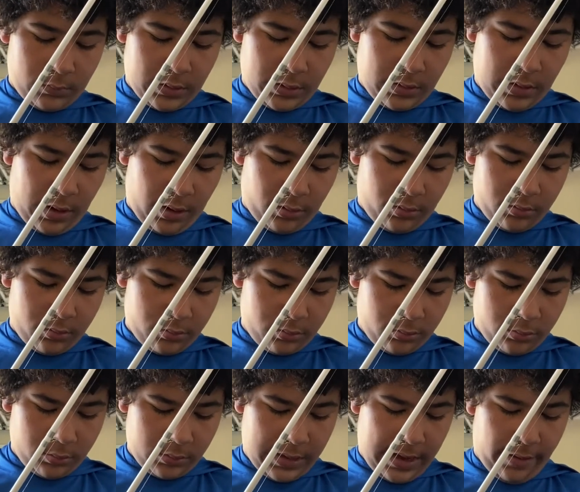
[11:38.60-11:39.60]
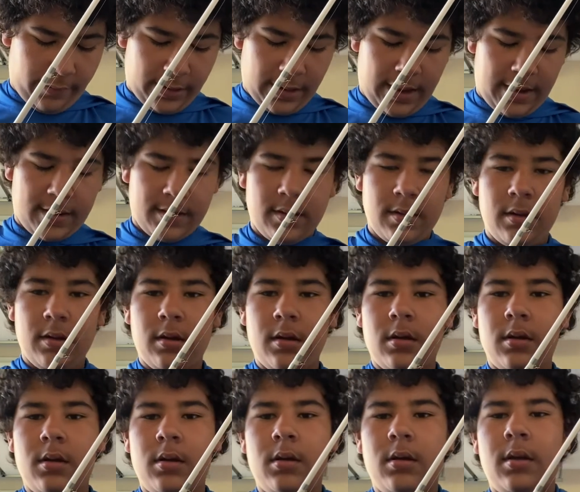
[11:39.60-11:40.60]
Oh, now we got it.
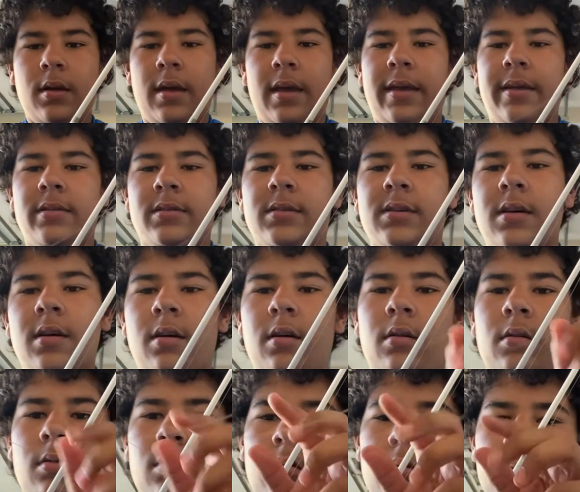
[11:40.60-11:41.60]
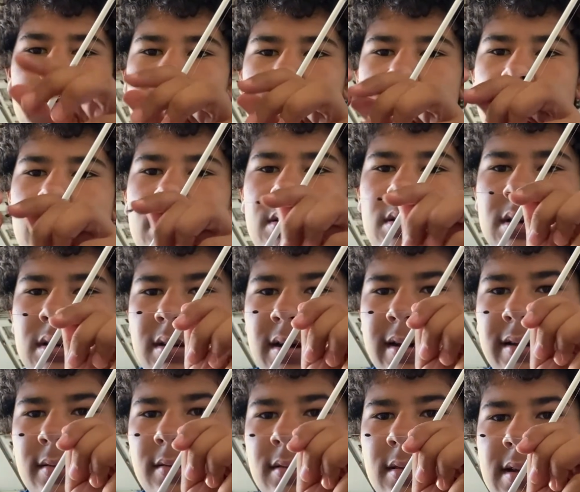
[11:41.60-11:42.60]
And so it's going to look
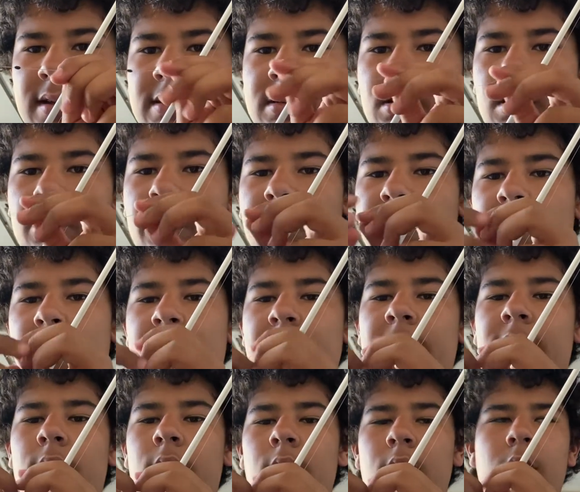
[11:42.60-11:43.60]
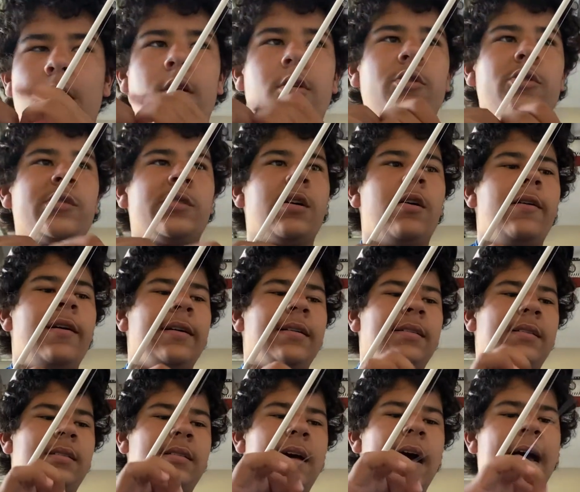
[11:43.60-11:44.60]
like this on your line. Just go ahead and
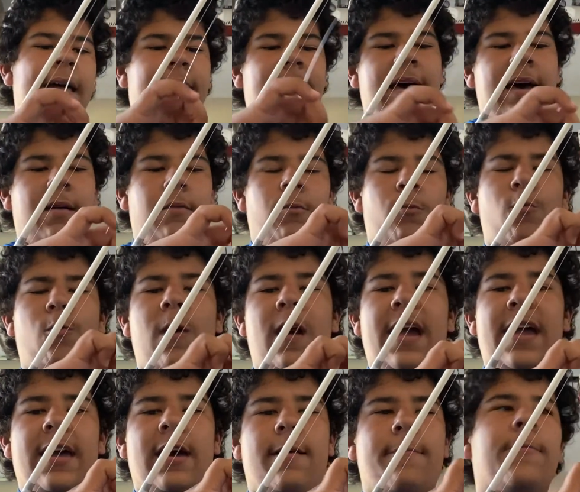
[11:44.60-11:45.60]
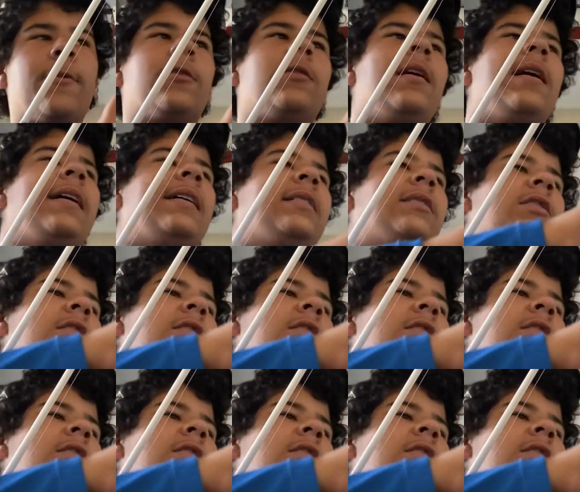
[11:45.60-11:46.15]
slide that way up your line so